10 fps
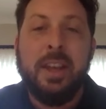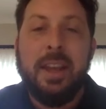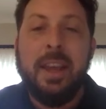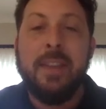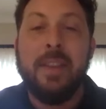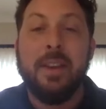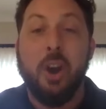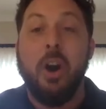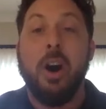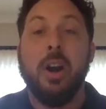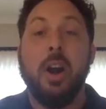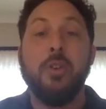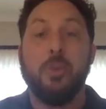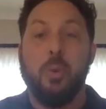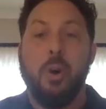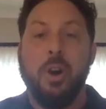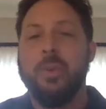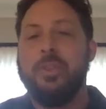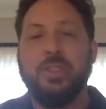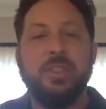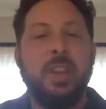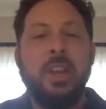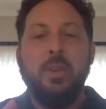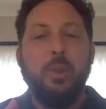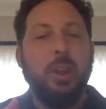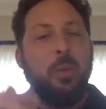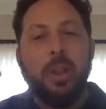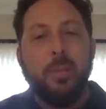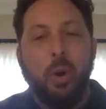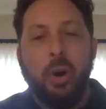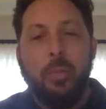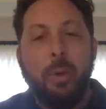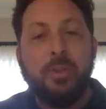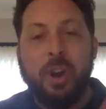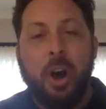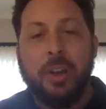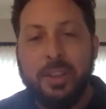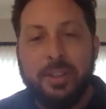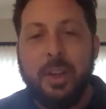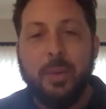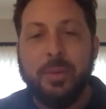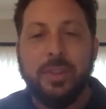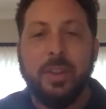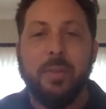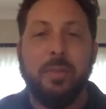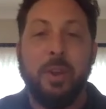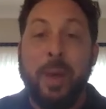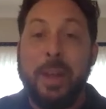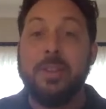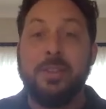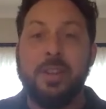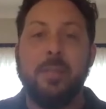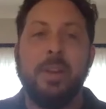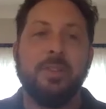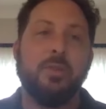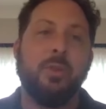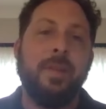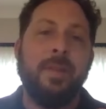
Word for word: in the car underwater, which is really one of the more most haunting sequences of the film and in cinema history,